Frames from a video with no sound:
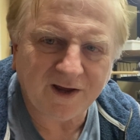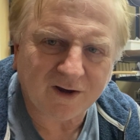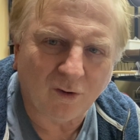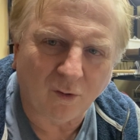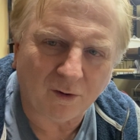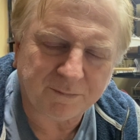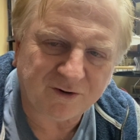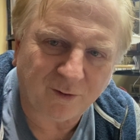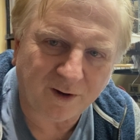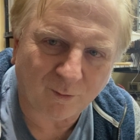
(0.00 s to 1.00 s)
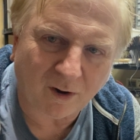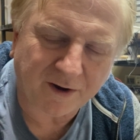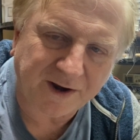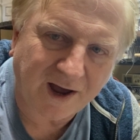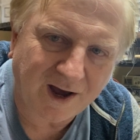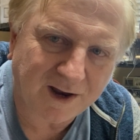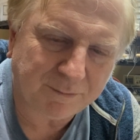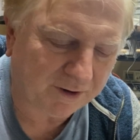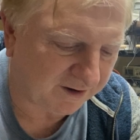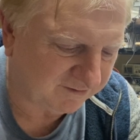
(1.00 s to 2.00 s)
caught between a rock and a hard
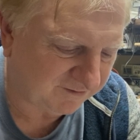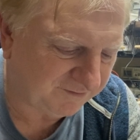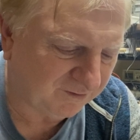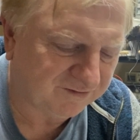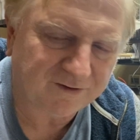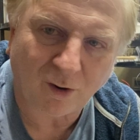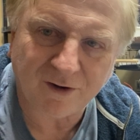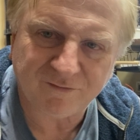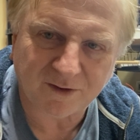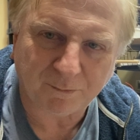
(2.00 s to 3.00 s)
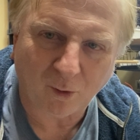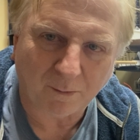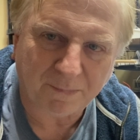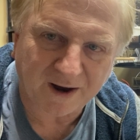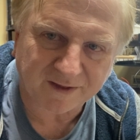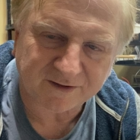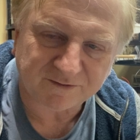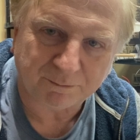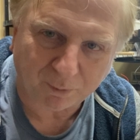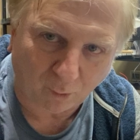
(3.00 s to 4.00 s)
place. You feel sorry for the poor bugger
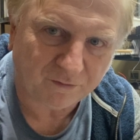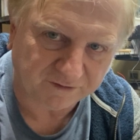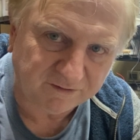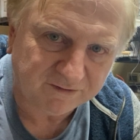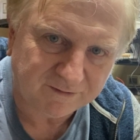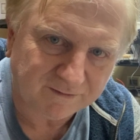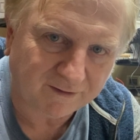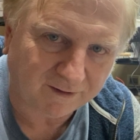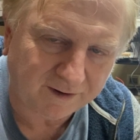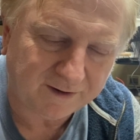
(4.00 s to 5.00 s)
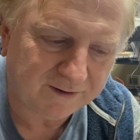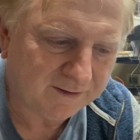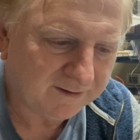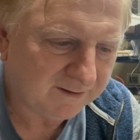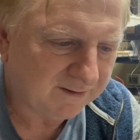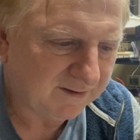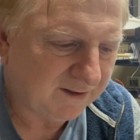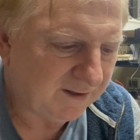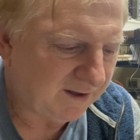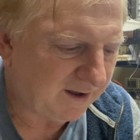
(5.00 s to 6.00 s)
that's bought it, right?
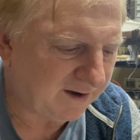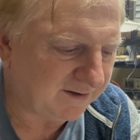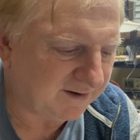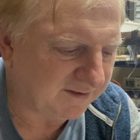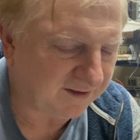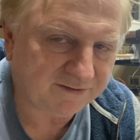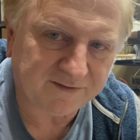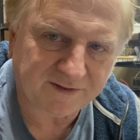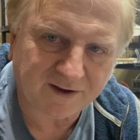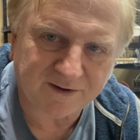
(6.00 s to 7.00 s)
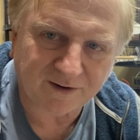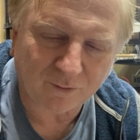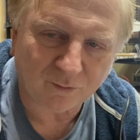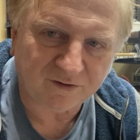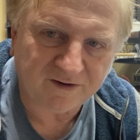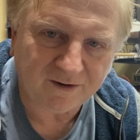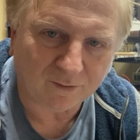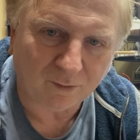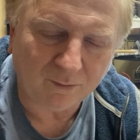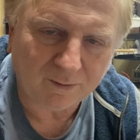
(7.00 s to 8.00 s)
And they think they're getting a good
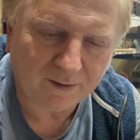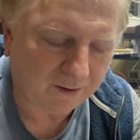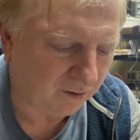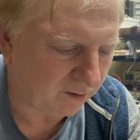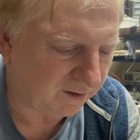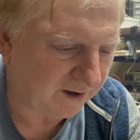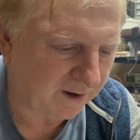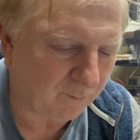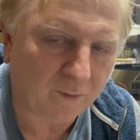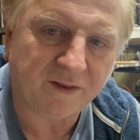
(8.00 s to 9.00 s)
deal on one